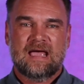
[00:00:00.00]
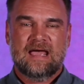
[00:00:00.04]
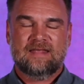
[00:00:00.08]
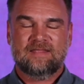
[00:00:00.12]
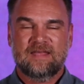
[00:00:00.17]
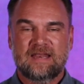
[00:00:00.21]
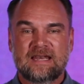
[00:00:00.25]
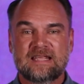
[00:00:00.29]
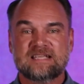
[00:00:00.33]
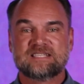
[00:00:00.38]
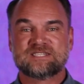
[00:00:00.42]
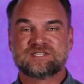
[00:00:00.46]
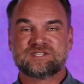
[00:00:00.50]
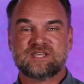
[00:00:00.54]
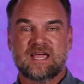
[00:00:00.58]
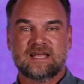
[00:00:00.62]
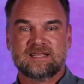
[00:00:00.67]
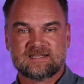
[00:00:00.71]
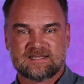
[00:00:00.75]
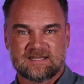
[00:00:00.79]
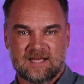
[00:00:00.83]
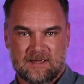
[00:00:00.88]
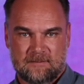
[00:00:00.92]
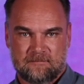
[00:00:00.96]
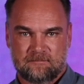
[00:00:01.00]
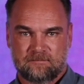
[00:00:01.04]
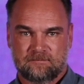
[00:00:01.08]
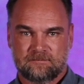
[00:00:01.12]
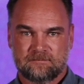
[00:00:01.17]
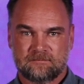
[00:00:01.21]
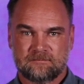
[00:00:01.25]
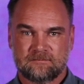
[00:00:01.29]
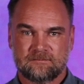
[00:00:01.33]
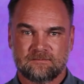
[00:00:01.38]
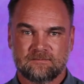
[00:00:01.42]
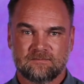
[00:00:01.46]
And then he sends them
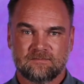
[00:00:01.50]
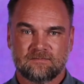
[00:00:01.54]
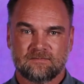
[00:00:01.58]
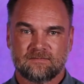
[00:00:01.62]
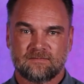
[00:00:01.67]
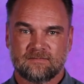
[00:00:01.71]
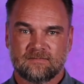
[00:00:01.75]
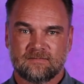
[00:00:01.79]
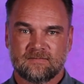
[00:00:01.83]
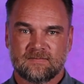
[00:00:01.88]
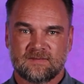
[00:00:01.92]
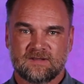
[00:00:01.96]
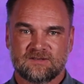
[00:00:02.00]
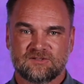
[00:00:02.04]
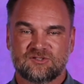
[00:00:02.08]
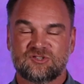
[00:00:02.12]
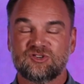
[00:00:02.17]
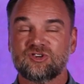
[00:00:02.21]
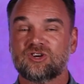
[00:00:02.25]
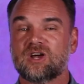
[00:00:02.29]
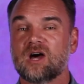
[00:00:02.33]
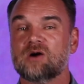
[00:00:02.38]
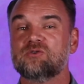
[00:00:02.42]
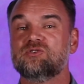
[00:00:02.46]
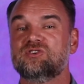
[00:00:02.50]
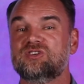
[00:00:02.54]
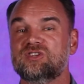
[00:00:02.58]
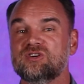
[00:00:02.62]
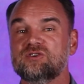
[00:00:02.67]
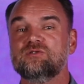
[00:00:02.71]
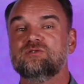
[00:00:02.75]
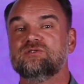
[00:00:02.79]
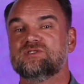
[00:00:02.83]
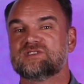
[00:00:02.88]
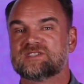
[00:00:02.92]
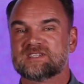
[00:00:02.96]
to go
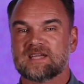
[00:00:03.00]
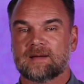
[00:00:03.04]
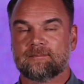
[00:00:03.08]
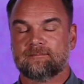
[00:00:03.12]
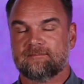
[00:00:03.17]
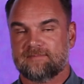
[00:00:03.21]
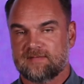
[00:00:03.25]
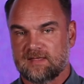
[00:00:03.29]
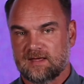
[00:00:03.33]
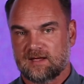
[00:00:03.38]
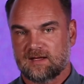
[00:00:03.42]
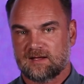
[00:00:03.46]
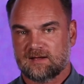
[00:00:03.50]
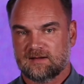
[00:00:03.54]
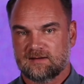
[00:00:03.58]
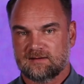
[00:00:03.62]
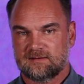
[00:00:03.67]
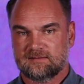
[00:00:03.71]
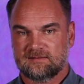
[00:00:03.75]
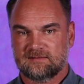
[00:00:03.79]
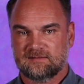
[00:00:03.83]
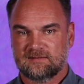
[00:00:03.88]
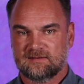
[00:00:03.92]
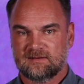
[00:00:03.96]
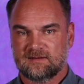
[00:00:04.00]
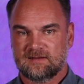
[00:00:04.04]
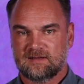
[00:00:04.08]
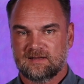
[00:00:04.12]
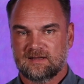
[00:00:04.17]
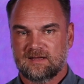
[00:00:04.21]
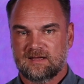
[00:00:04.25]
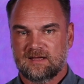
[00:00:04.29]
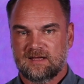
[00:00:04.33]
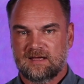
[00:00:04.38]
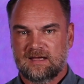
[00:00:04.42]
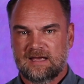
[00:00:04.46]
do something.
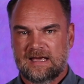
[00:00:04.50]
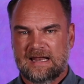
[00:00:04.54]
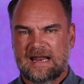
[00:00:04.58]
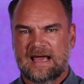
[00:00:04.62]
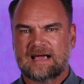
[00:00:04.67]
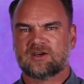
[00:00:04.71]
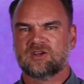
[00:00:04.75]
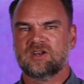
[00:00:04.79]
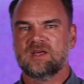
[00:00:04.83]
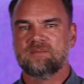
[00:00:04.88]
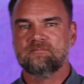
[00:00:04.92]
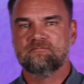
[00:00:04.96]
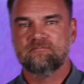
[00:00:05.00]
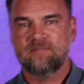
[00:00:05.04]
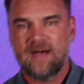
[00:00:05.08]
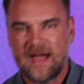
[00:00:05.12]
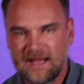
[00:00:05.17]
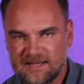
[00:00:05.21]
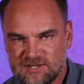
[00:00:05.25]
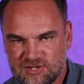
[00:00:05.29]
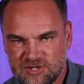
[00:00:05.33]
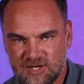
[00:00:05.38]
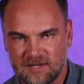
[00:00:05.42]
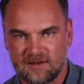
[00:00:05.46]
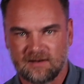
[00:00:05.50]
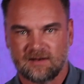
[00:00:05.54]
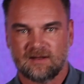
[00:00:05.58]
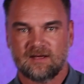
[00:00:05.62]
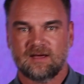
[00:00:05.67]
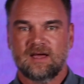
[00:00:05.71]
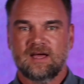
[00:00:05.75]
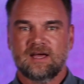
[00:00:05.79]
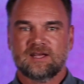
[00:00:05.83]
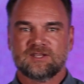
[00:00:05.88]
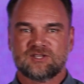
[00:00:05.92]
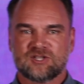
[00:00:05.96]
And I could imagine
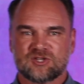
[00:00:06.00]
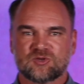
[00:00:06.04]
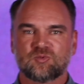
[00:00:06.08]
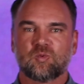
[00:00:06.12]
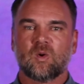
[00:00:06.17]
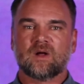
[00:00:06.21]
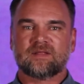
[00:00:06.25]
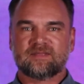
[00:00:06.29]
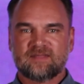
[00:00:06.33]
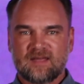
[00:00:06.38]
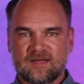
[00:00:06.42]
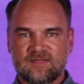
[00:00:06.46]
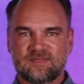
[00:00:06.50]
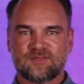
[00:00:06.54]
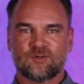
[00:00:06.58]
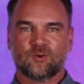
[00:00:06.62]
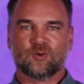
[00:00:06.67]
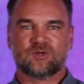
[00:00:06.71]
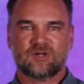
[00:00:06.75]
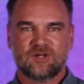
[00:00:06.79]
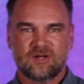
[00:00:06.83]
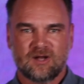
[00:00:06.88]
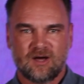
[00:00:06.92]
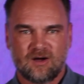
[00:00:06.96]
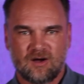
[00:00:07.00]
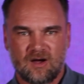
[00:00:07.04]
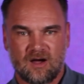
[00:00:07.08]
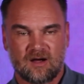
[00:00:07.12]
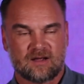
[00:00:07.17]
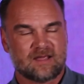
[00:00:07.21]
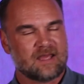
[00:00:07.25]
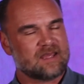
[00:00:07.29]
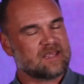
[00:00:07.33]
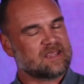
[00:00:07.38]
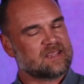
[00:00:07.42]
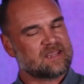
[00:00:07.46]
just what they thought. You know,
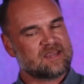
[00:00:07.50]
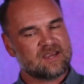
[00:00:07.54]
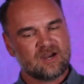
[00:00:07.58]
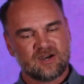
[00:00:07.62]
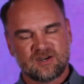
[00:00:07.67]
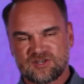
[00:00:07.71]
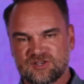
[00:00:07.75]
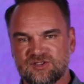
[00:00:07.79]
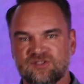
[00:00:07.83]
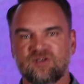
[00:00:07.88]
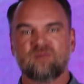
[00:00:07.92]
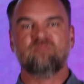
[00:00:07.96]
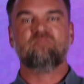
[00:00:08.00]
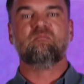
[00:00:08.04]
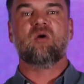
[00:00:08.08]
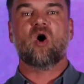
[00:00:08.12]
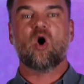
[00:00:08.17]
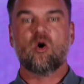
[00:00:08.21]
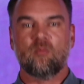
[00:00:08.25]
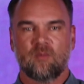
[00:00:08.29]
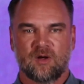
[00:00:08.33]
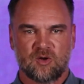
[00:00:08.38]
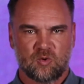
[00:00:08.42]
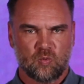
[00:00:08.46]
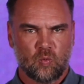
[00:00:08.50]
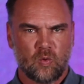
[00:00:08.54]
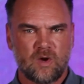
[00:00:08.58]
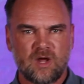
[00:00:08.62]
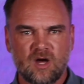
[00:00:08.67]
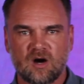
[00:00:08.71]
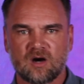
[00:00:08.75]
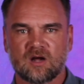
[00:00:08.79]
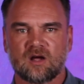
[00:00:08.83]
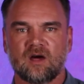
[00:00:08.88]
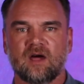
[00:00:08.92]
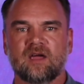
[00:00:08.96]
okay, here's the moment.
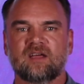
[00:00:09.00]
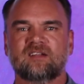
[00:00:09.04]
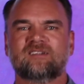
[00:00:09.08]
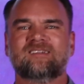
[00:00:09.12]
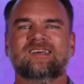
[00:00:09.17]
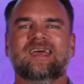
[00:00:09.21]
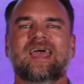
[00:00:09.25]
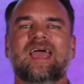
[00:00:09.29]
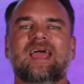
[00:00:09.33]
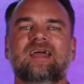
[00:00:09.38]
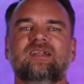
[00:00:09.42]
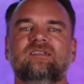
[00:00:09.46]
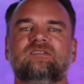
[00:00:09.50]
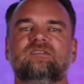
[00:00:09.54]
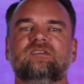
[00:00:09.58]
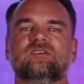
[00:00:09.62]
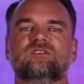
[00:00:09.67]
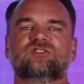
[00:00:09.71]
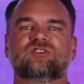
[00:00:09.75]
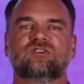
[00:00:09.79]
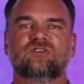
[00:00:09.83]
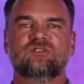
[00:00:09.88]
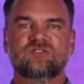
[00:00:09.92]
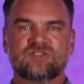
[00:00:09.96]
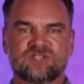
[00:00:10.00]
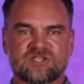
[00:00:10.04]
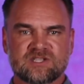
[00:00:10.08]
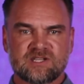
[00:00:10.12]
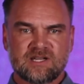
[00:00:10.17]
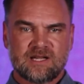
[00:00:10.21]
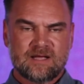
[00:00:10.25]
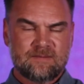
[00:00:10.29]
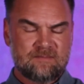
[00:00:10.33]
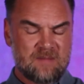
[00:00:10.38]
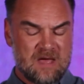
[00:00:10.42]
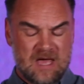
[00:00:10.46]
We are going to enter
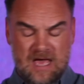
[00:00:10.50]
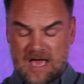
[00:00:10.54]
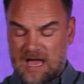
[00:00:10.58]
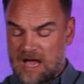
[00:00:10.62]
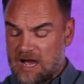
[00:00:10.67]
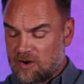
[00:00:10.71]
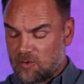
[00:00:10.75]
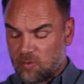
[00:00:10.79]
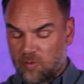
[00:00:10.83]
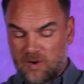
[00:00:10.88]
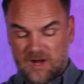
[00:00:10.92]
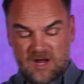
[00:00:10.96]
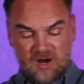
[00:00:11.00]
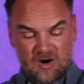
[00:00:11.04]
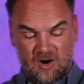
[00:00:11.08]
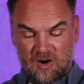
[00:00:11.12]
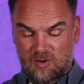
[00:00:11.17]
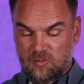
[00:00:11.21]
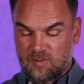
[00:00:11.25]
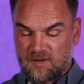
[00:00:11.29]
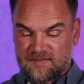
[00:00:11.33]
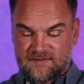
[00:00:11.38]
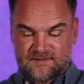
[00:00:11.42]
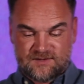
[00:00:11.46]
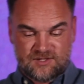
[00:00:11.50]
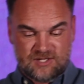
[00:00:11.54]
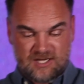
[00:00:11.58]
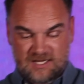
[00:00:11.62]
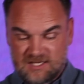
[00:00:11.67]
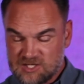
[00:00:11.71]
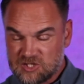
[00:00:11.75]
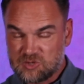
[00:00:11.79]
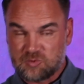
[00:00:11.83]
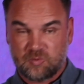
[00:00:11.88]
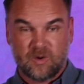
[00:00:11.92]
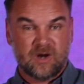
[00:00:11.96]
Jerusalem. We are with
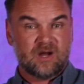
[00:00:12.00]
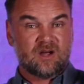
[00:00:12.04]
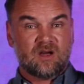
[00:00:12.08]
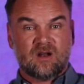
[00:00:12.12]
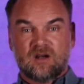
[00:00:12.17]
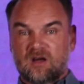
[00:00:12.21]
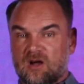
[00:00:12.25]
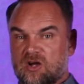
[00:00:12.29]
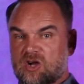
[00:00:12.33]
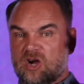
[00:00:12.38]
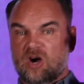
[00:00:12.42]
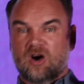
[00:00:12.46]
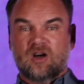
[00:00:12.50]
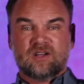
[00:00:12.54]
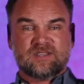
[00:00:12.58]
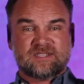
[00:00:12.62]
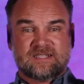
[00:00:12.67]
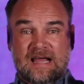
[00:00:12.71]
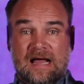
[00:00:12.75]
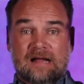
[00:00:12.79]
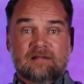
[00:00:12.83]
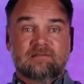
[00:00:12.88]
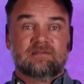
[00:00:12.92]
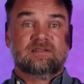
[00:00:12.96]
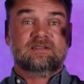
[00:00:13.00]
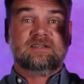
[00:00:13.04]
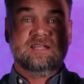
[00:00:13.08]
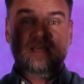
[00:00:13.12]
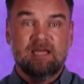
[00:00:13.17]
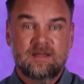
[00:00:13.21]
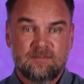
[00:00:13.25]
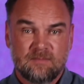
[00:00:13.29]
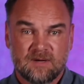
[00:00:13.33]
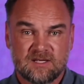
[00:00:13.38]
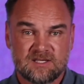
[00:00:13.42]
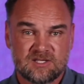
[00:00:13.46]
Jesus. We're going to cast out
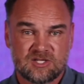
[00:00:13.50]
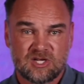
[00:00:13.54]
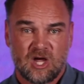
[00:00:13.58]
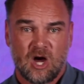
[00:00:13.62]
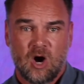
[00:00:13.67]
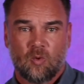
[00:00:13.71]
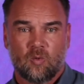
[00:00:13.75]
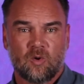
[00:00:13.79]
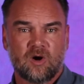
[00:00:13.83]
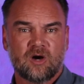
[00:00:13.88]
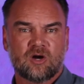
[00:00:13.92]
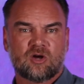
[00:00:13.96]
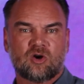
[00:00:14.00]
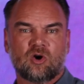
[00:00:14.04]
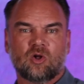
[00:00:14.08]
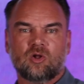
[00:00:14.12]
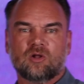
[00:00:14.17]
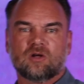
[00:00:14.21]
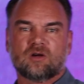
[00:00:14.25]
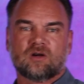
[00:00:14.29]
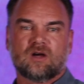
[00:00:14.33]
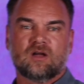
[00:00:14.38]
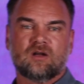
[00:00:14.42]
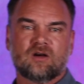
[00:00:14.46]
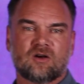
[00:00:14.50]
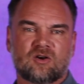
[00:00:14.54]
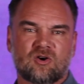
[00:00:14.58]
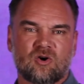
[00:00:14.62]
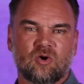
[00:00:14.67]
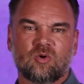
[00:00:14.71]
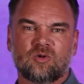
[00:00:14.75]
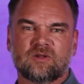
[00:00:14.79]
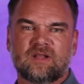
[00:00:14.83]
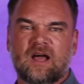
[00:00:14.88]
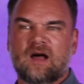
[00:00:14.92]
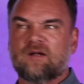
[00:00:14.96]
demons. We're going to
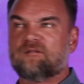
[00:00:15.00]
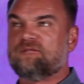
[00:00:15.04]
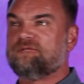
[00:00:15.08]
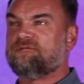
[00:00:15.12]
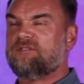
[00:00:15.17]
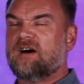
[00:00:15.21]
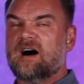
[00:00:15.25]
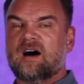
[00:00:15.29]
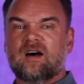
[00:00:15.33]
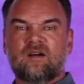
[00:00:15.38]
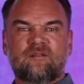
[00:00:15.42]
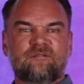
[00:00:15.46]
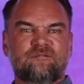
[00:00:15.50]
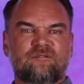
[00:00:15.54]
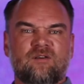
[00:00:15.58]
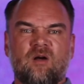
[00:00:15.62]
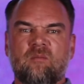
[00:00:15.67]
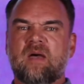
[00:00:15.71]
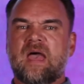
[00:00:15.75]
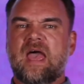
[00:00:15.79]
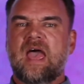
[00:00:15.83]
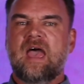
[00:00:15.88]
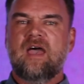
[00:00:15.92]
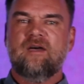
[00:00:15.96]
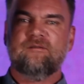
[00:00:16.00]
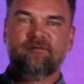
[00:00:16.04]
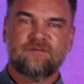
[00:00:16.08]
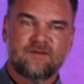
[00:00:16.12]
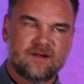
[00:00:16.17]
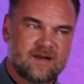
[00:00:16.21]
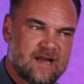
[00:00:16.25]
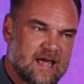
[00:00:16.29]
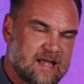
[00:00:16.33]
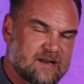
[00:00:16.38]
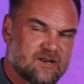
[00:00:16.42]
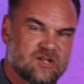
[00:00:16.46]
call down fire from
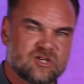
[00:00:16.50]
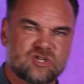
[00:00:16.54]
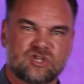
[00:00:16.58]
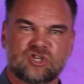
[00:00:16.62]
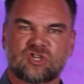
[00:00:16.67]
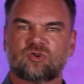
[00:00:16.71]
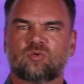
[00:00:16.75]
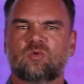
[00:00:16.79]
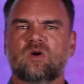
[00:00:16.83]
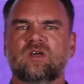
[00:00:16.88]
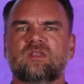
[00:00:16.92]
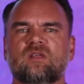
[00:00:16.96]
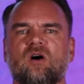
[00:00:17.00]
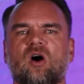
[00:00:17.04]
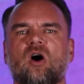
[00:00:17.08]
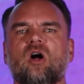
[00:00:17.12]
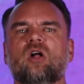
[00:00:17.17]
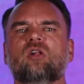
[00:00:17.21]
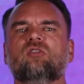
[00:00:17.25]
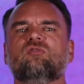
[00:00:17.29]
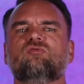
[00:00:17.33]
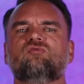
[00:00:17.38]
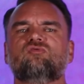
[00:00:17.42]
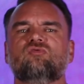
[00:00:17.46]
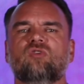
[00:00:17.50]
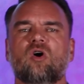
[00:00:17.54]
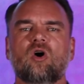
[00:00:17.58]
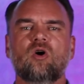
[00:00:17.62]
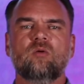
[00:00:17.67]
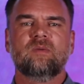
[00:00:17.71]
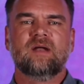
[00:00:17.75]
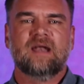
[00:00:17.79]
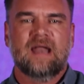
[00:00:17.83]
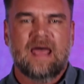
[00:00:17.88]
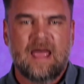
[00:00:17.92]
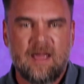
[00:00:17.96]
heaven and destroy the whole
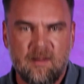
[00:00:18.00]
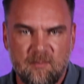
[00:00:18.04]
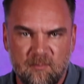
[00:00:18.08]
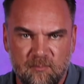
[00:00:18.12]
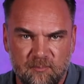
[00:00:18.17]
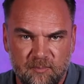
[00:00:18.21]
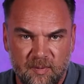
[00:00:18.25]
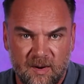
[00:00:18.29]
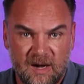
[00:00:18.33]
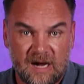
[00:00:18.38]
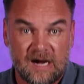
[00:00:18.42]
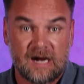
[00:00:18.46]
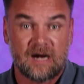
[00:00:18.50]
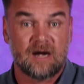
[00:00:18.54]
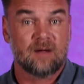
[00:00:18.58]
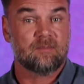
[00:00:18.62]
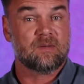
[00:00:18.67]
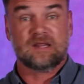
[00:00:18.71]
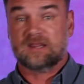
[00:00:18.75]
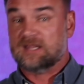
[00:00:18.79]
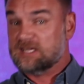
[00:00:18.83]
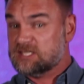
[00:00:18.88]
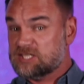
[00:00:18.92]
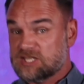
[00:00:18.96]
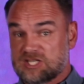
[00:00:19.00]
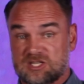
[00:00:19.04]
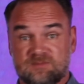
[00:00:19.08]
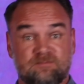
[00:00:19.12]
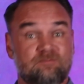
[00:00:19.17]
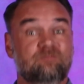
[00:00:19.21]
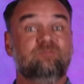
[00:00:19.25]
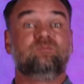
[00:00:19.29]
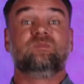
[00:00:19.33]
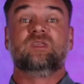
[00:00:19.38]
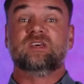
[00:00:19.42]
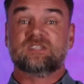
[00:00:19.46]
Roman Empire. I mean, this is
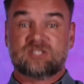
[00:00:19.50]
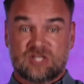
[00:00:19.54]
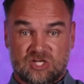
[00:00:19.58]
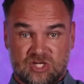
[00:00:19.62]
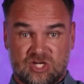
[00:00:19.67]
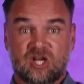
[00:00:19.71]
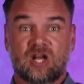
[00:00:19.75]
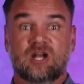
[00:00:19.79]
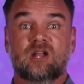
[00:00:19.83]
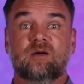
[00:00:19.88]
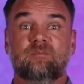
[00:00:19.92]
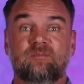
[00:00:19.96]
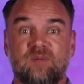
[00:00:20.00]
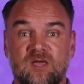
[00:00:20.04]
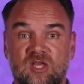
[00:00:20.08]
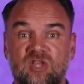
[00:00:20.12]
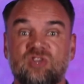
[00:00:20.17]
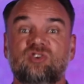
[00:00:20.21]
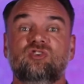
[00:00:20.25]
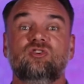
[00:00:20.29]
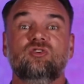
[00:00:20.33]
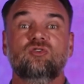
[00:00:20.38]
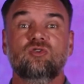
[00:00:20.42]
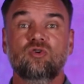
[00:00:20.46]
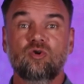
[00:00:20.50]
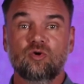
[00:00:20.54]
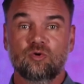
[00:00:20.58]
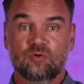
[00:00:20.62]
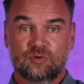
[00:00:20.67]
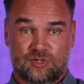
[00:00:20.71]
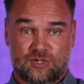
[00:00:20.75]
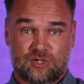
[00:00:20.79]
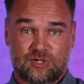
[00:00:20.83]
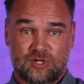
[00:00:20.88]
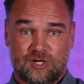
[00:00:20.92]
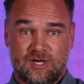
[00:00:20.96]
going to be
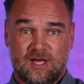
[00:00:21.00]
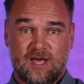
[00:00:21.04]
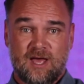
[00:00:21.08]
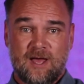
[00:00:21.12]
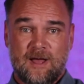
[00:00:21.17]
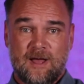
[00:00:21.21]
huge.